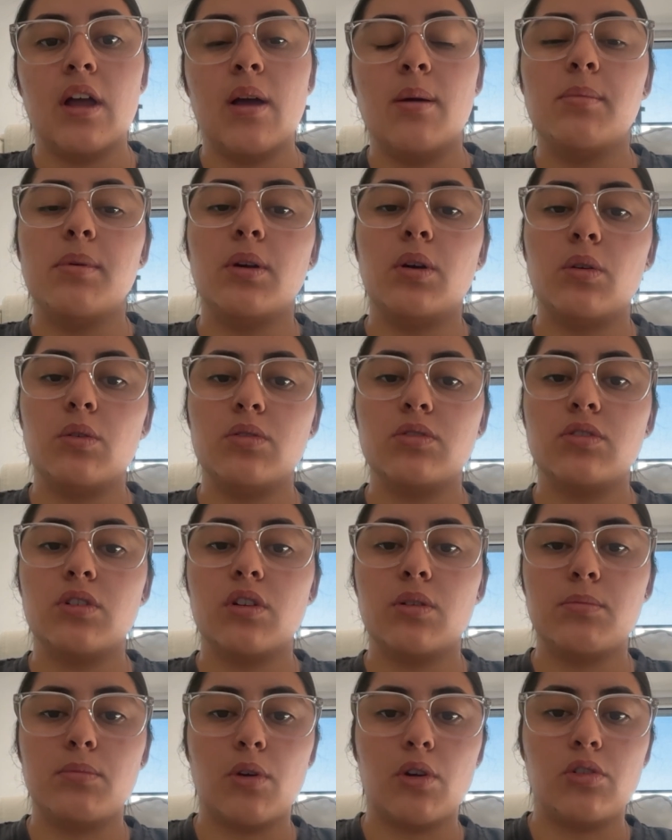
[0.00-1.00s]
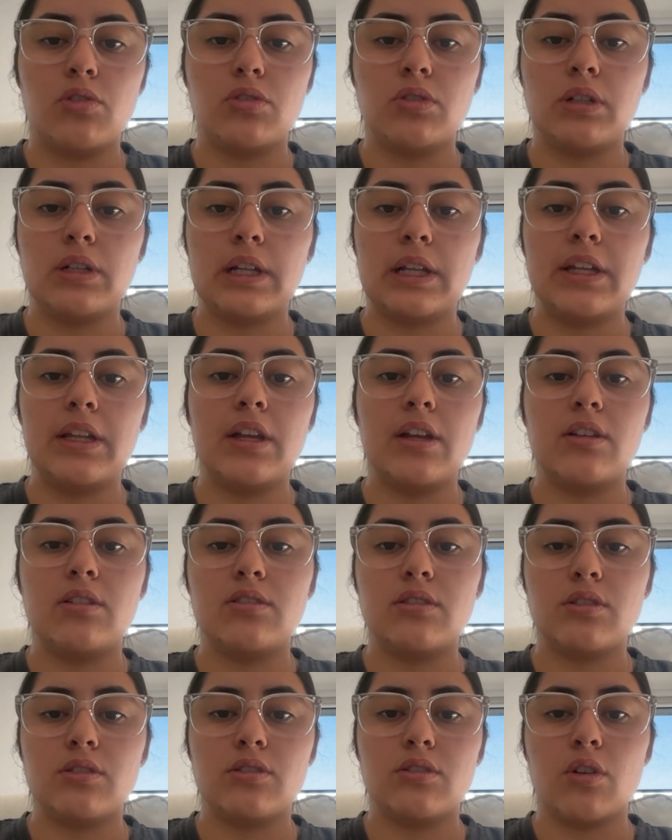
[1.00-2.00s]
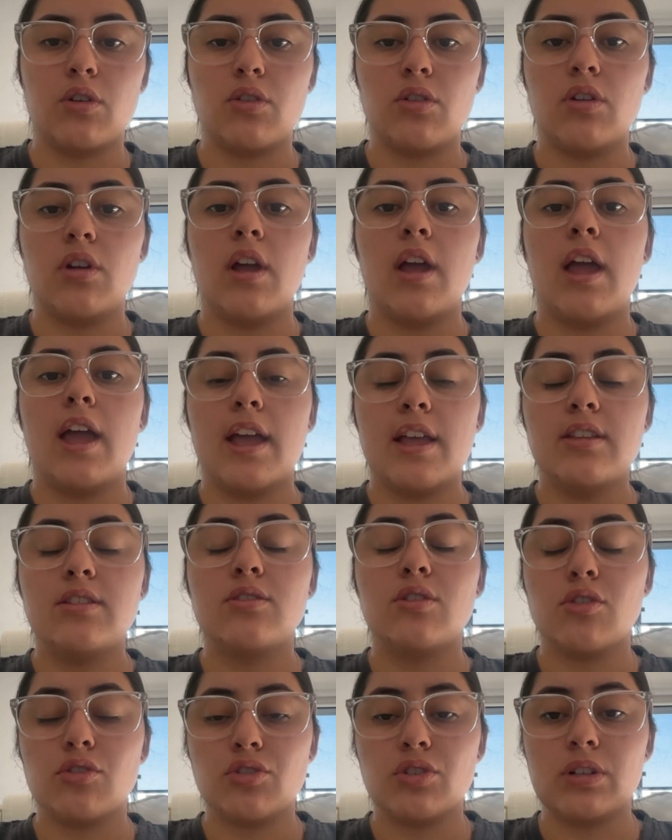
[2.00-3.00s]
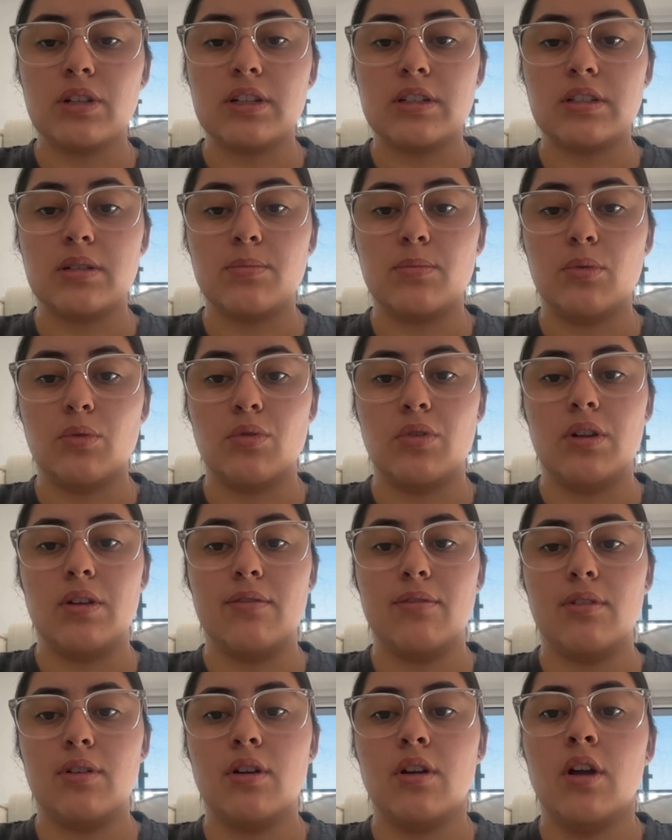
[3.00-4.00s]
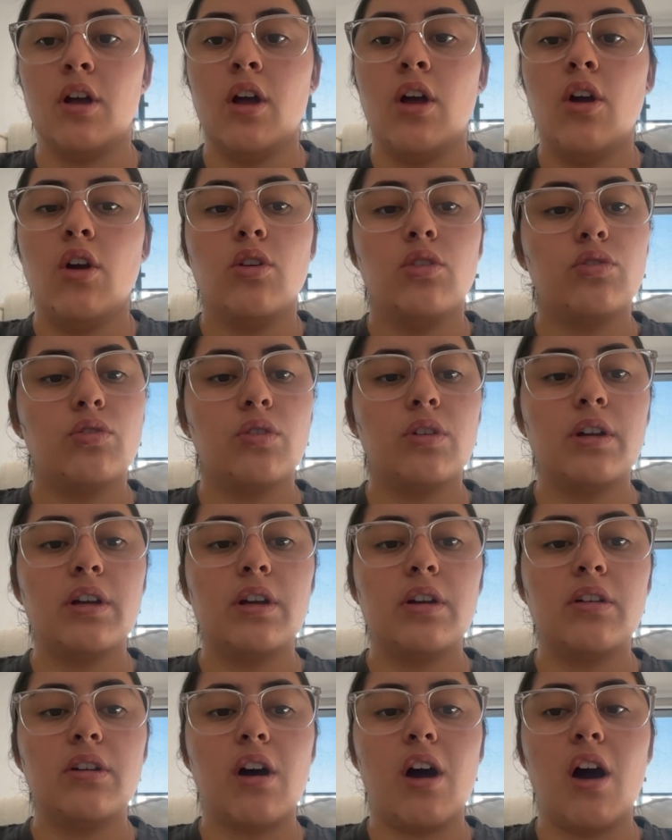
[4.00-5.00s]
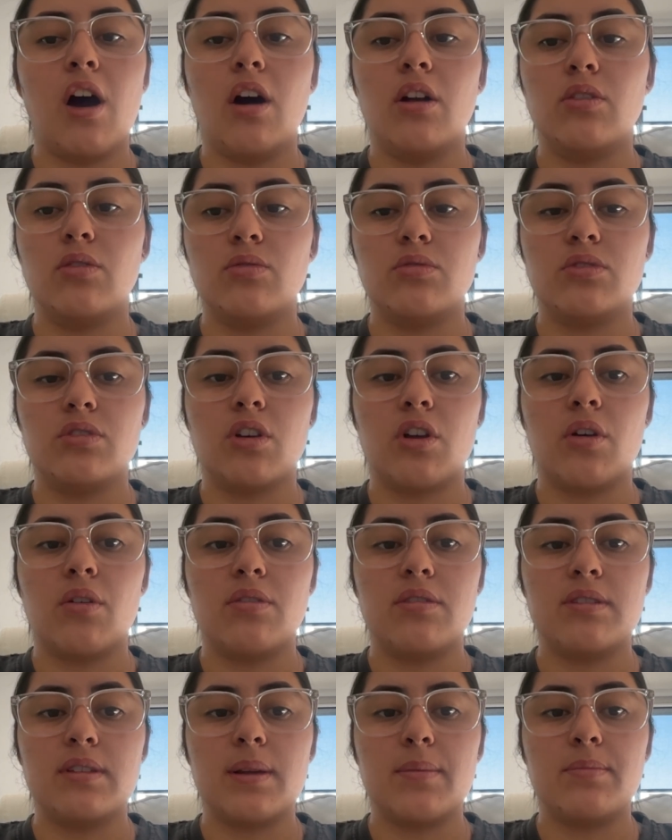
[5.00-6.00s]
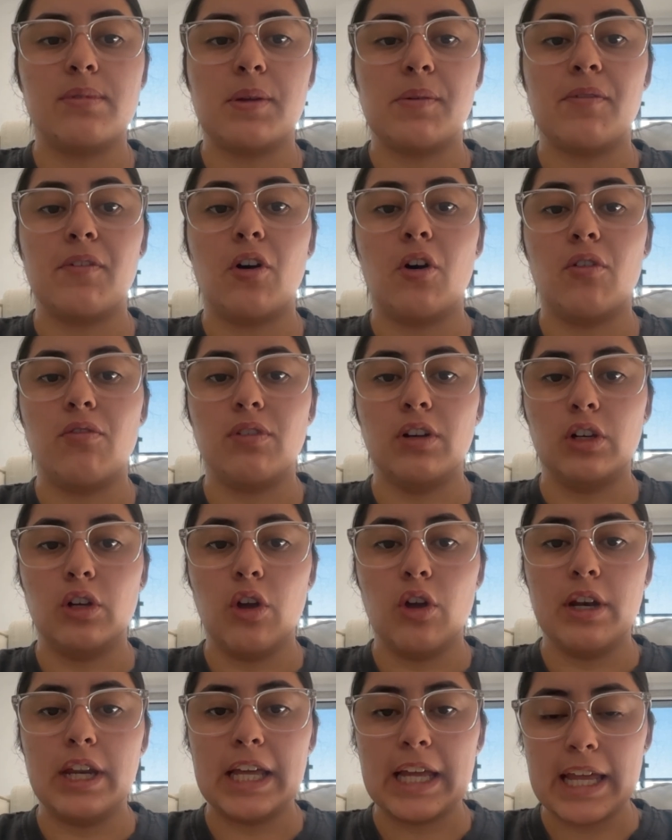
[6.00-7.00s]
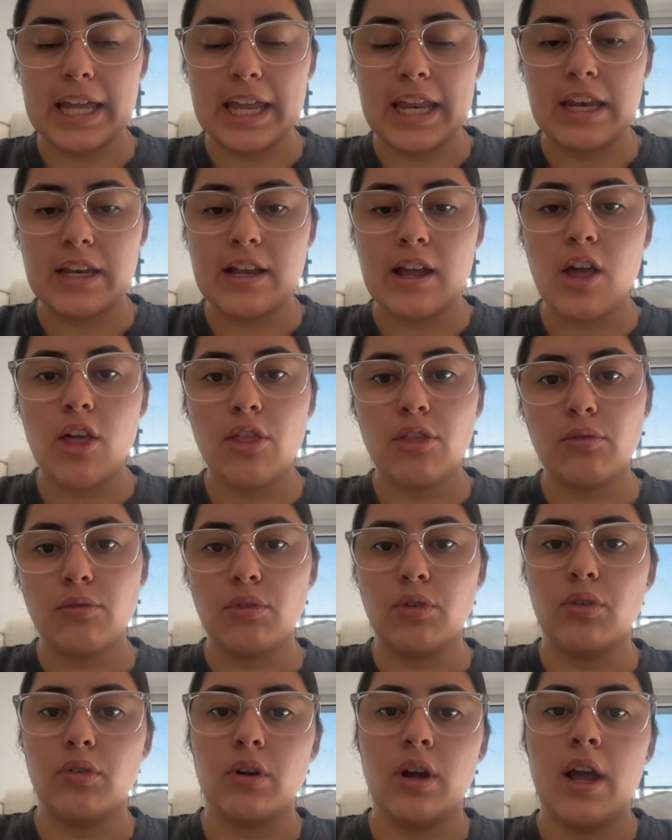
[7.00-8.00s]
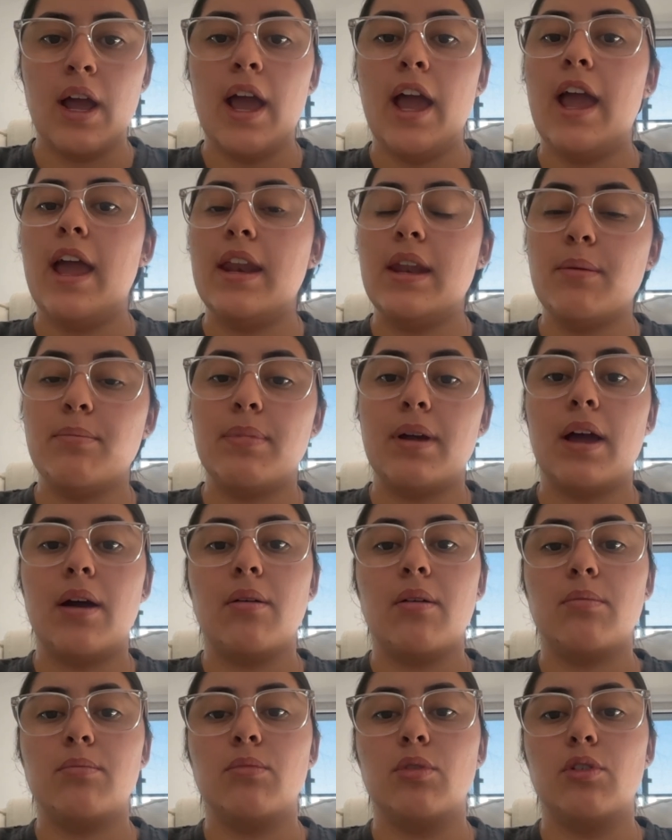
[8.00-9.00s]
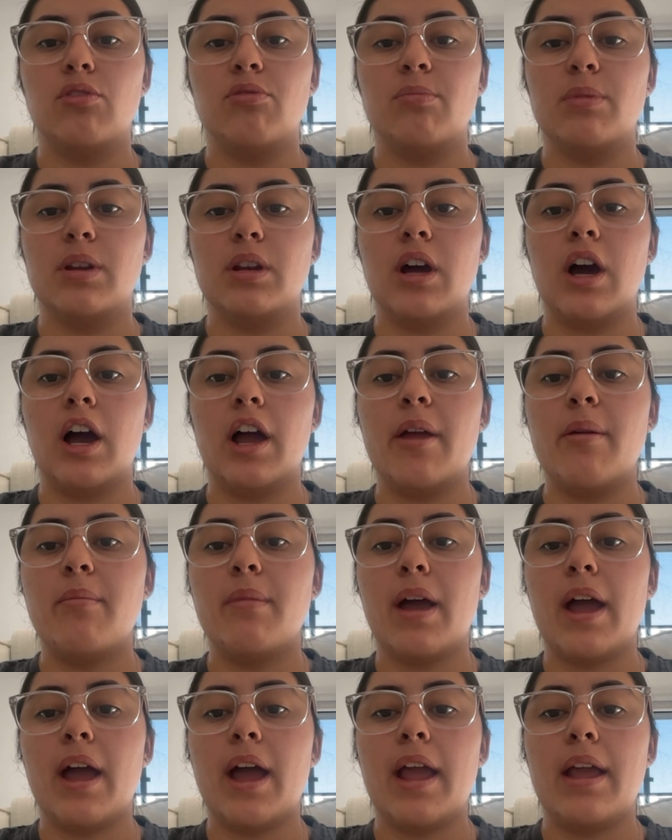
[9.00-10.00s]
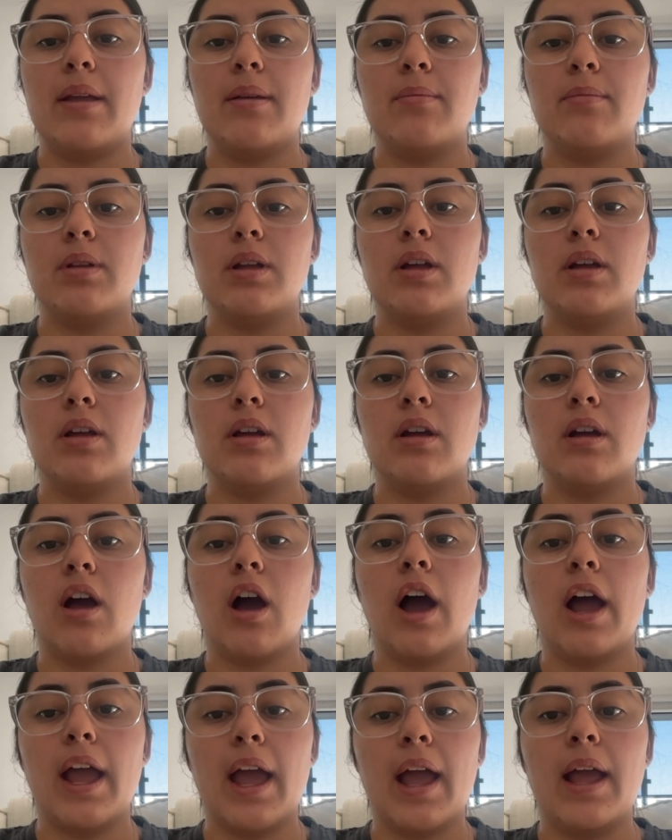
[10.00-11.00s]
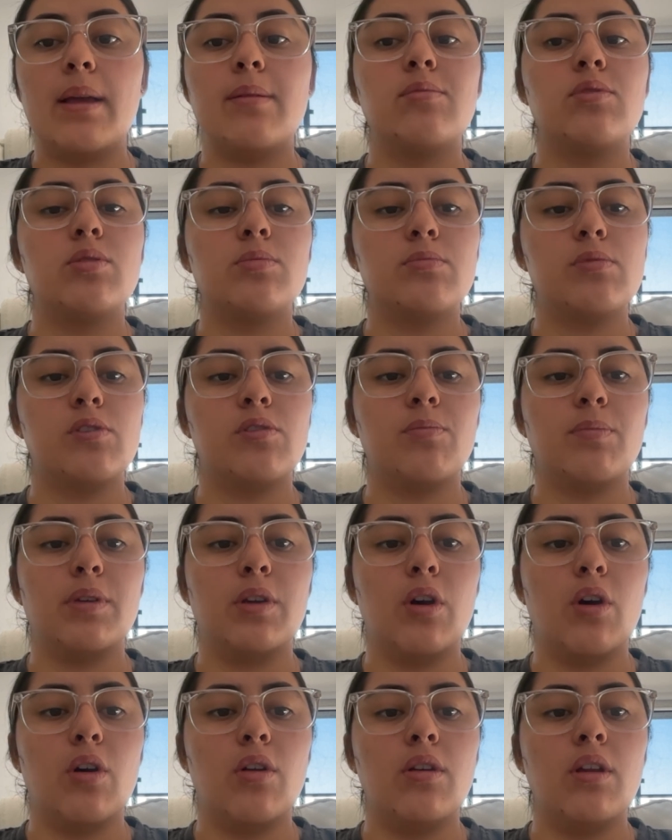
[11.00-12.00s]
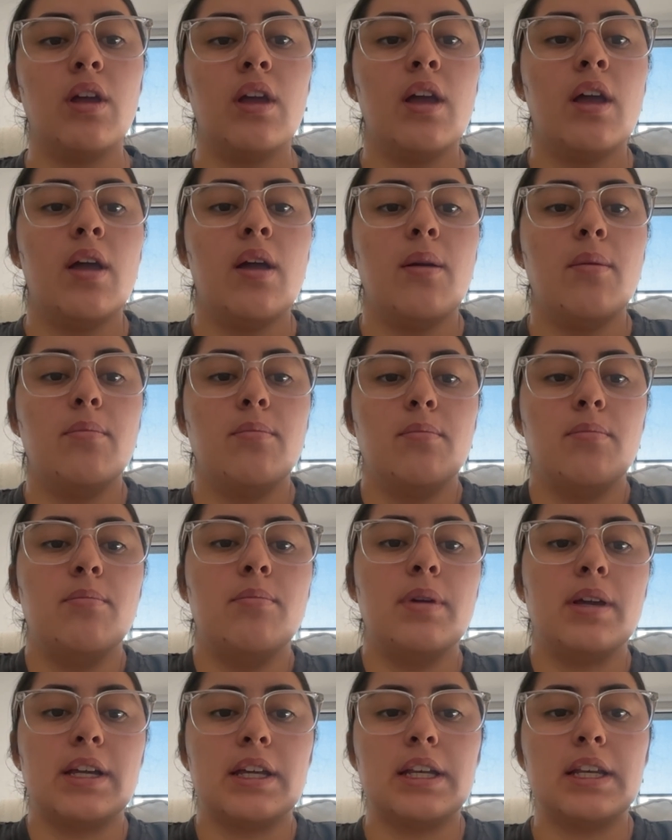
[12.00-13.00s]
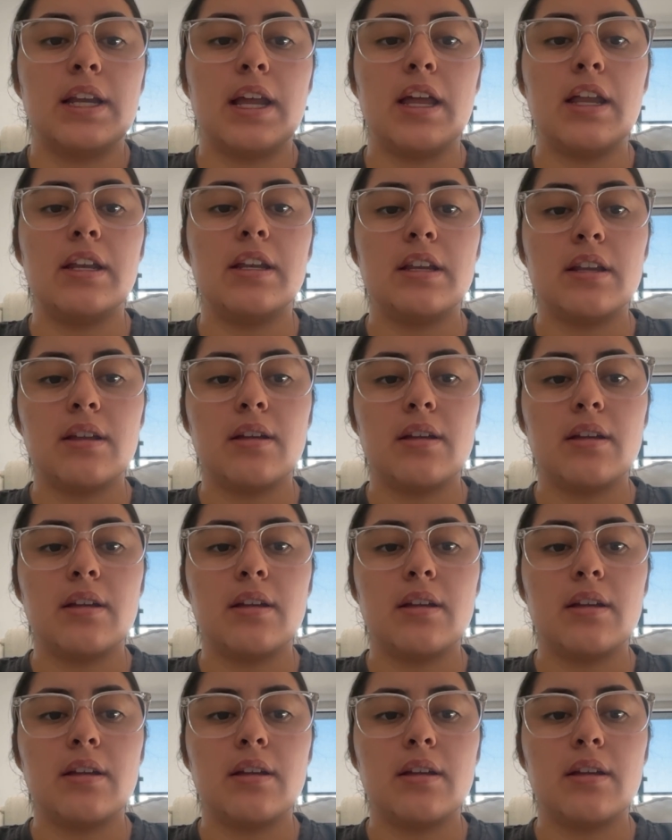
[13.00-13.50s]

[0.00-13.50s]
but also emotionally and socially supportive. Drawing on Arnold's concept of learning in, through, and about movement, I aim to move beyond mechanistic